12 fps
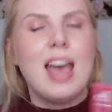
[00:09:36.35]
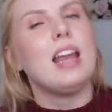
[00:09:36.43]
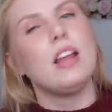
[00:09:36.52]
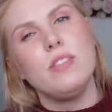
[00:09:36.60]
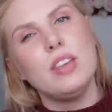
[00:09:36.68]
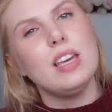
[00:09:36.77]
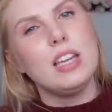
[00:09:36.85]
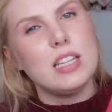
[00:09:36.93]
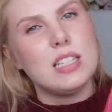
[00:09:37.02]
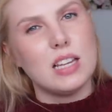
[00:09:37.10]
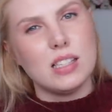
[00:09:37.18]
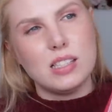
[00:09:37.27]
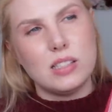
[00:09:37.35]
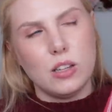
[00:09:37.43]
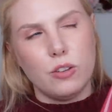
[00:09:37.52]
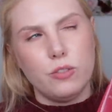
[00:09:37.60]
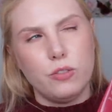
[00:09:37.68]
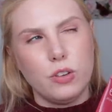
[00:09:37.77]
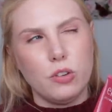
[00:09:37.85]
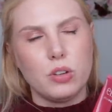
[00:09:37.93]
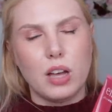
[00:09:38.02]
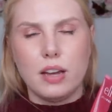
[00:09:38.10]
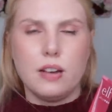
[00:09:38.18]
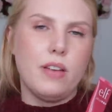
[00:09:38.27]
And I feel like it does still feel
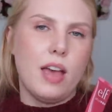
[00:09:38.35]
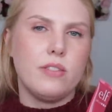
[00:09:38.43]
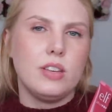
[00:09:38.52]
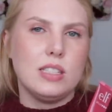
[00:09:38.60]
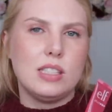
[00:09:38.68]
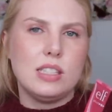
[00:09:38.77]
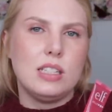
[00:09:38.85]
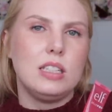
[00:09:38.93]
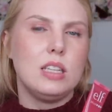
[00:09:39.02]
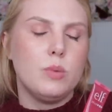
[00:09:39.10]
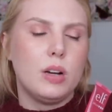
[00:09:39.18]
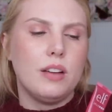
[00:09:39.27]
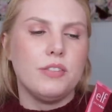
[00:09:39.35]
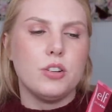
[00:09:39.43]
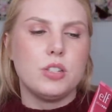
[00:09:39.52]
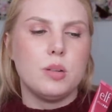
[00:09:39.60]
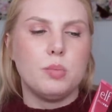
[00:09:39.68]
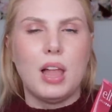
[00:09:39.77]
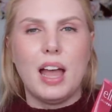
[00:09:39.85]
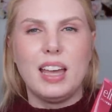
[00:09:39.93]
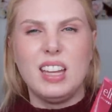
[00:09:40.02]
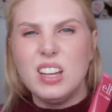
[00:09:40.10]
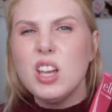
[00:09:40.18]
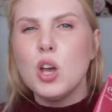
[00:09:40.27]
kind of heavy and sticky when I first apply
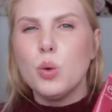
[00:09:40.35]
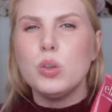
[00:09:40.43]
it